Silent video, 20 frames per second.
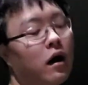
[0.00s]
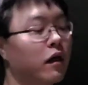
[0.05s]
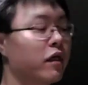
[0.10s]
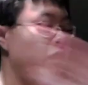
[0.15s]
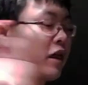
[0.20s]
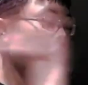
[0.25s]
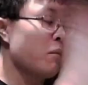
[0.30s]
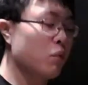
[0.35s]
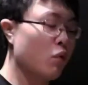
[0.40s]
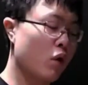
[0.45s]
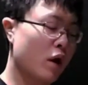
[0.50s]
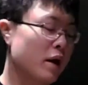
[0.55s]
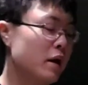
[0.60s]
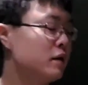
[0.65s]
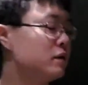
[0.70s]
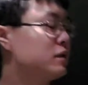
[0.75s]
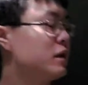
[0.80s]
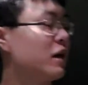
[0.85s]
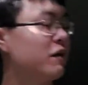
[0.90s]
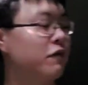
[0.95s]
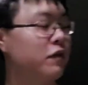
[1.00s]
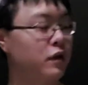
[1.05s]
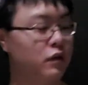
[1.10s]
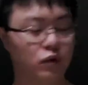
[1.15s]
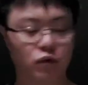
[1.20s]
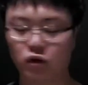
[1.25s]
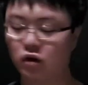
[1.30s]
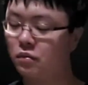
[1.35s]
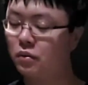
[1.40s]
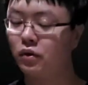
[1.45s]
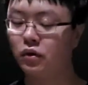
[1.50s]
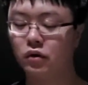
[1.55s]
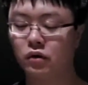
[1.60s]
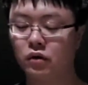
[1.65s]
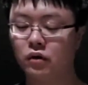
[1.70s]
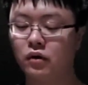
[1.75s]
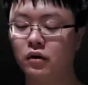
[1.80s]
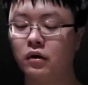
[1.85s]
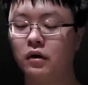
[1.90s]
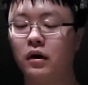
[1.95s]
Thumb grind is definitely doable.
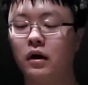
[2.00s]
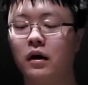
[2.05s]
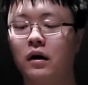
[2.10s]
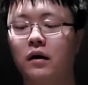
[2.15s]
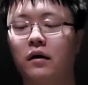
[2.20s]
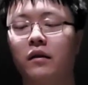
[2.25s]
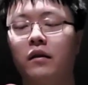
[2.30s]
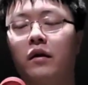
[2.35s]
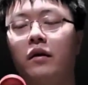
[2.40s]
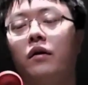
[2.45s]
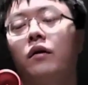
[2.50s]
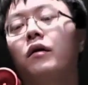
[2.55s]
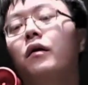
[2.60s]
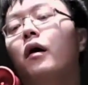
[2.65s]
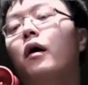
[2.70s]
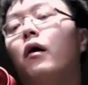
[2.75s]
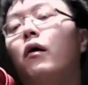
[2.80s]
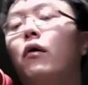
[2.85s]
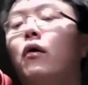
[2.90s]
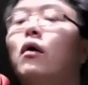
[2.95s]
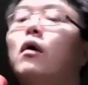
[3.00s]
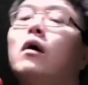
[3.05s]
There you go.